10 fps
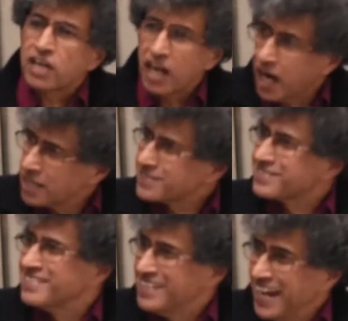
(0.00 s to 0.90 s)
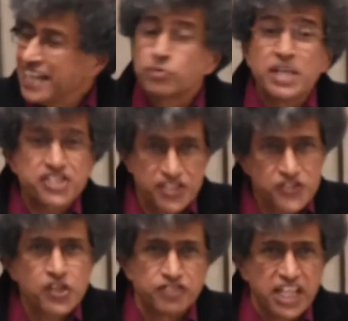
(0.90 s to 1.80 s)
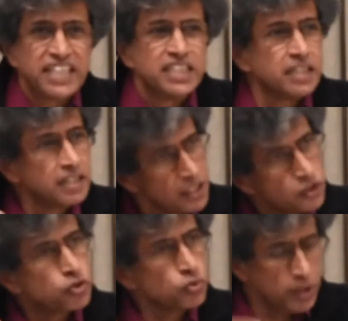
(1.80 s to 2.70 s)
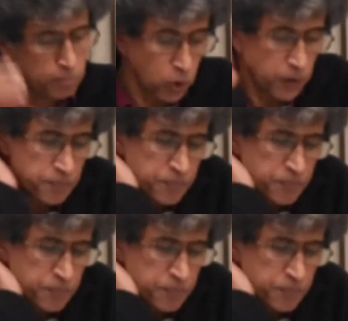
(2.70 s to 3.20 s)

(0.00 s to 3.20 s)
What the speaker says: class and questions of gender through the book.